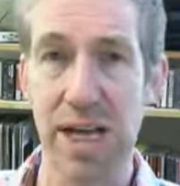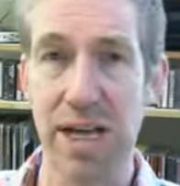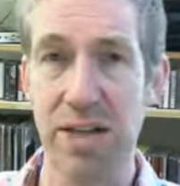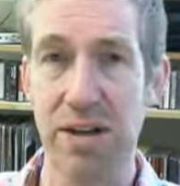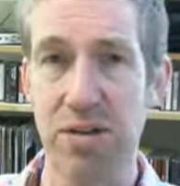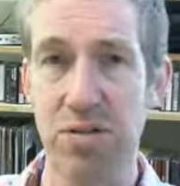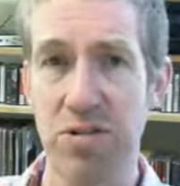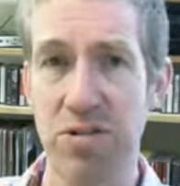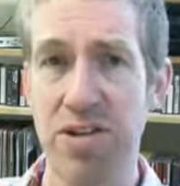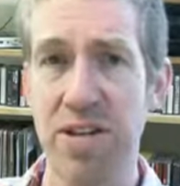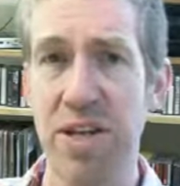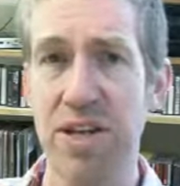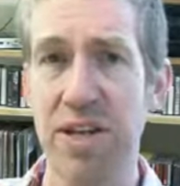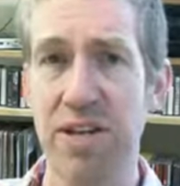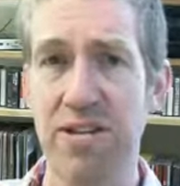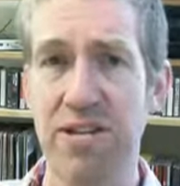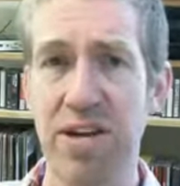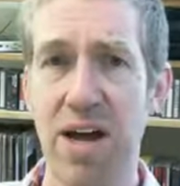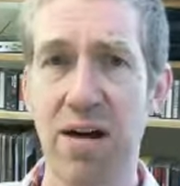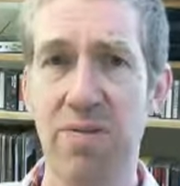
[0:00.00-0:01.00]
And you'll see an
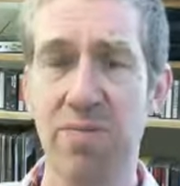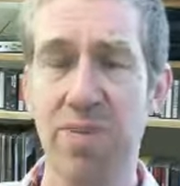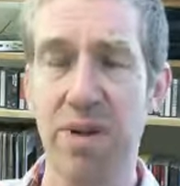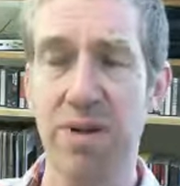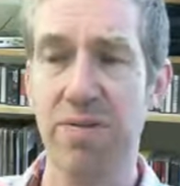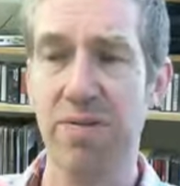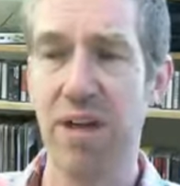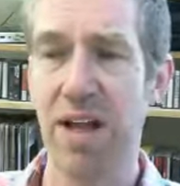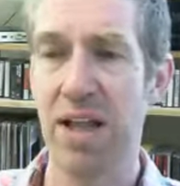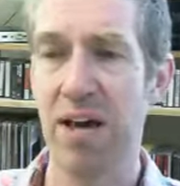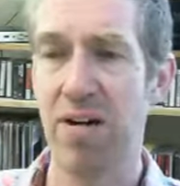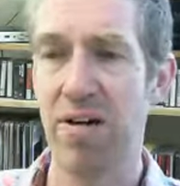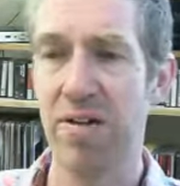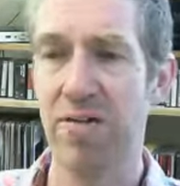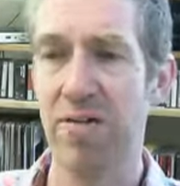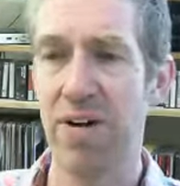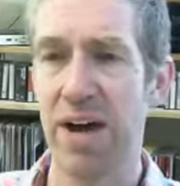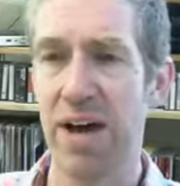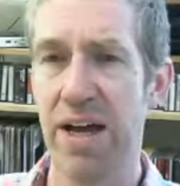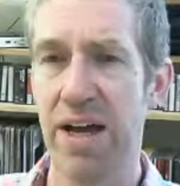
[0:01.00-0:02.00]
example of
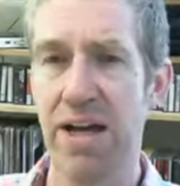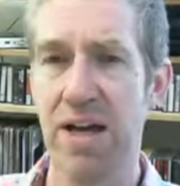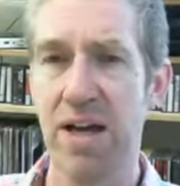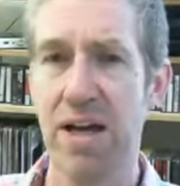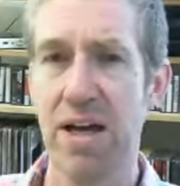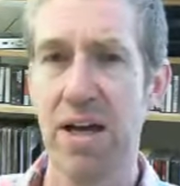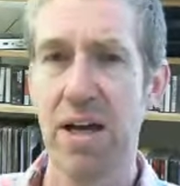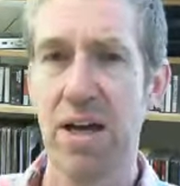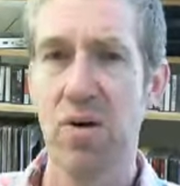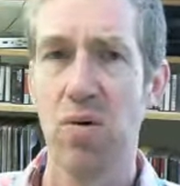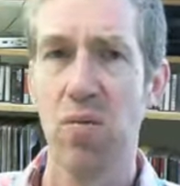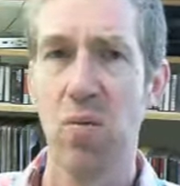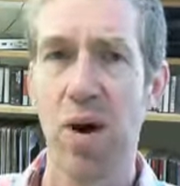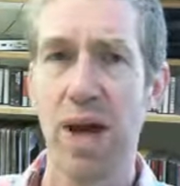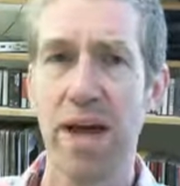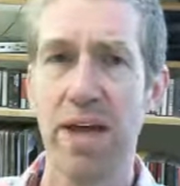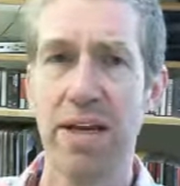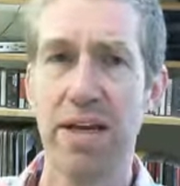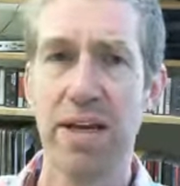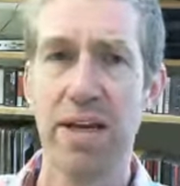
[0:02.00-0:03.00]
clarifying
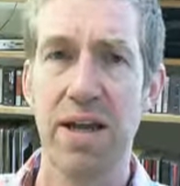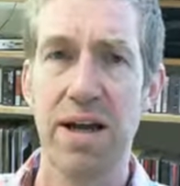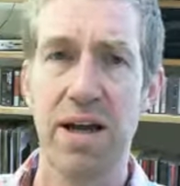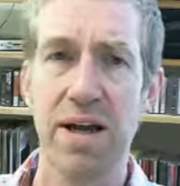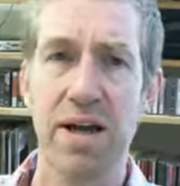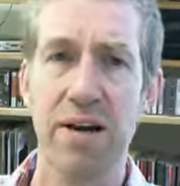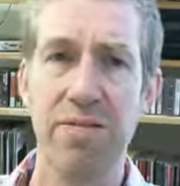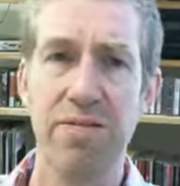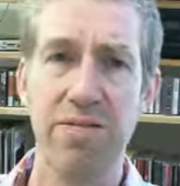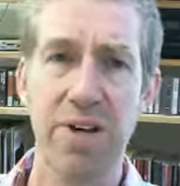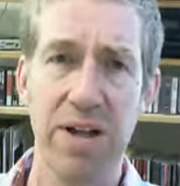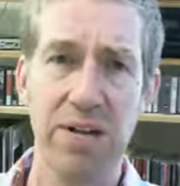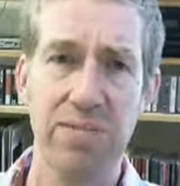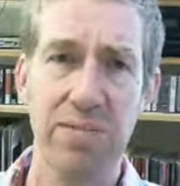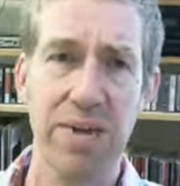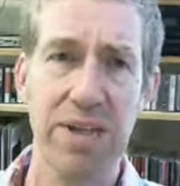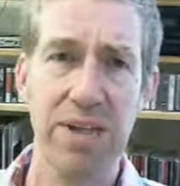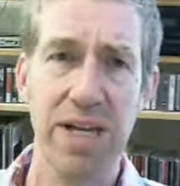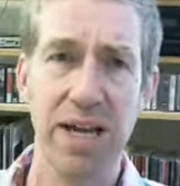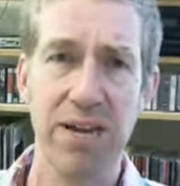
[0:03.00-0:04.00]
when
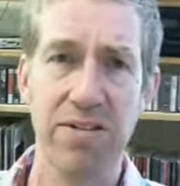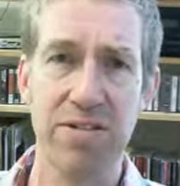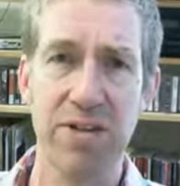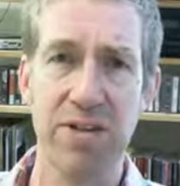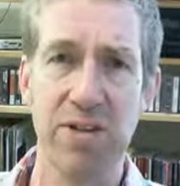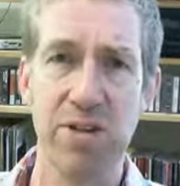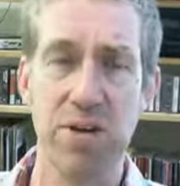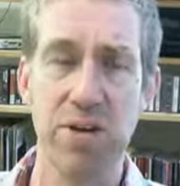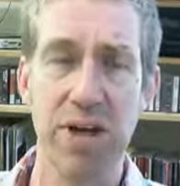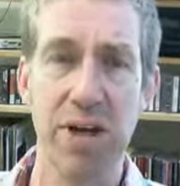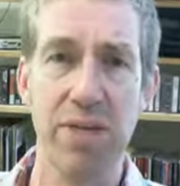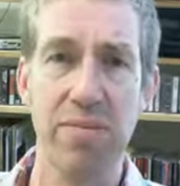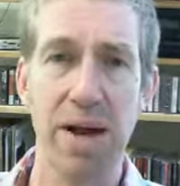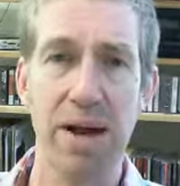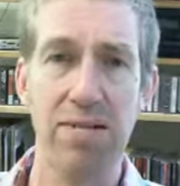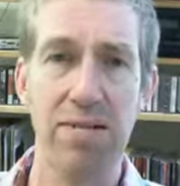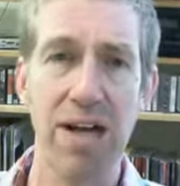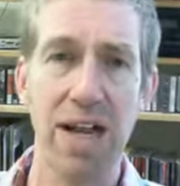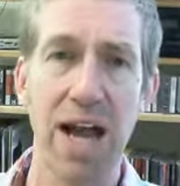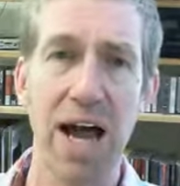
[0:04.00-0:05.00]
Feldman gets to talking
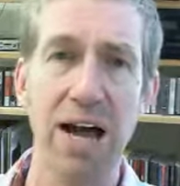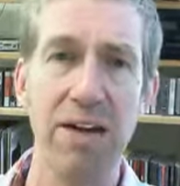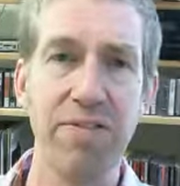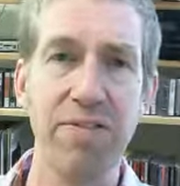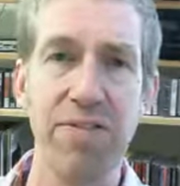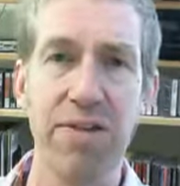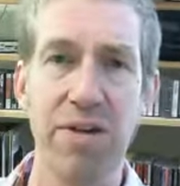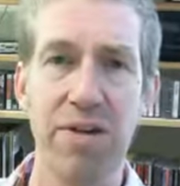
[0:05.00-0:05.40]
about life.